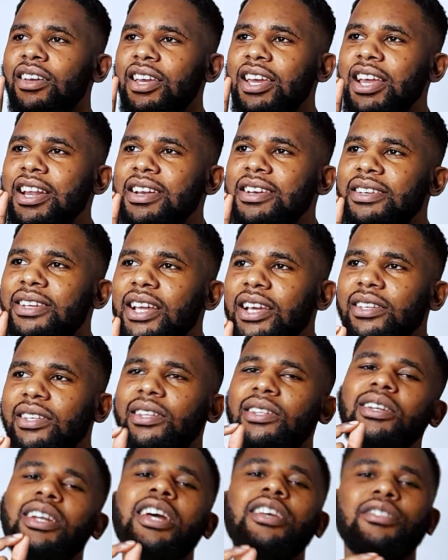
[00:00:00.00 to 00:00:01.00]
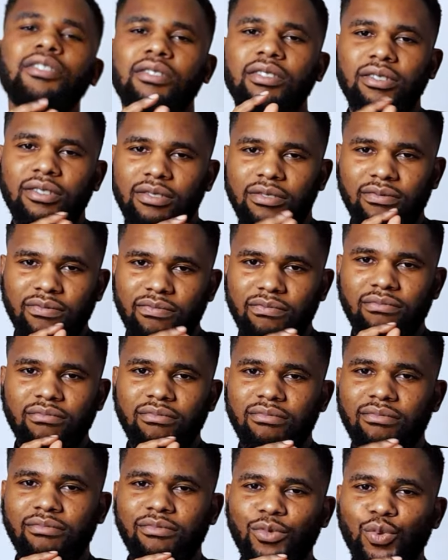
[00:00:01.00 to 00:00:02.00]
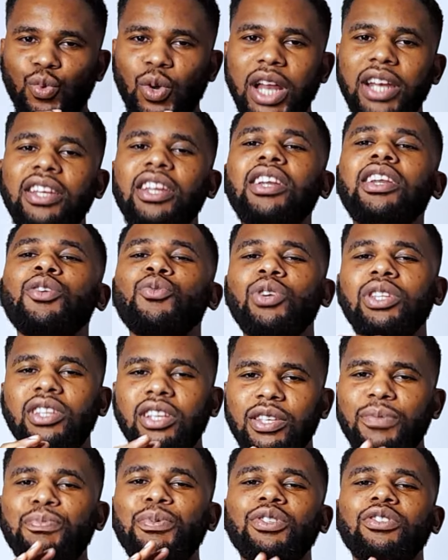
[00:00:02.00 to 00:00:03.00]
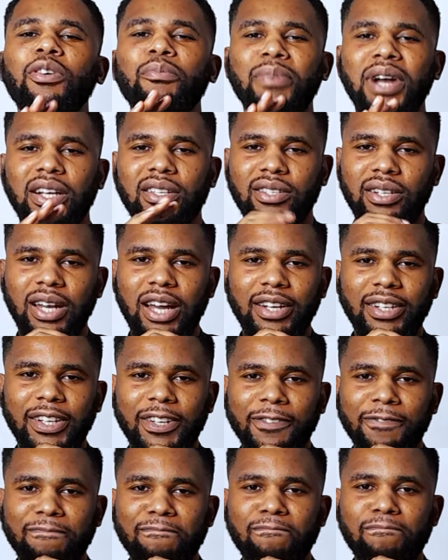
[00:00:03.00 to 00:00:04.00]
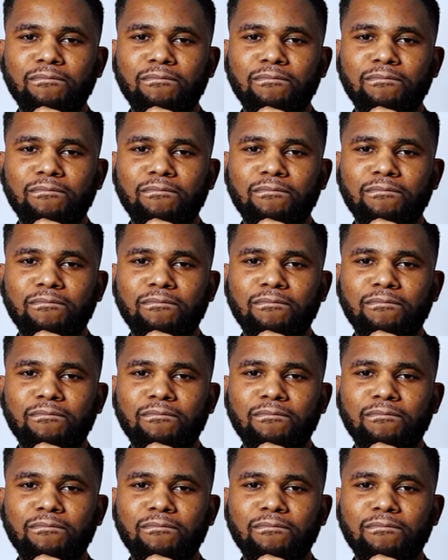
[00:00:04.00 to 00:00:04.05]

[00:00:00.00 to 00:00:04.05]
in this lesson, we're dealing with the spirit of backsliding.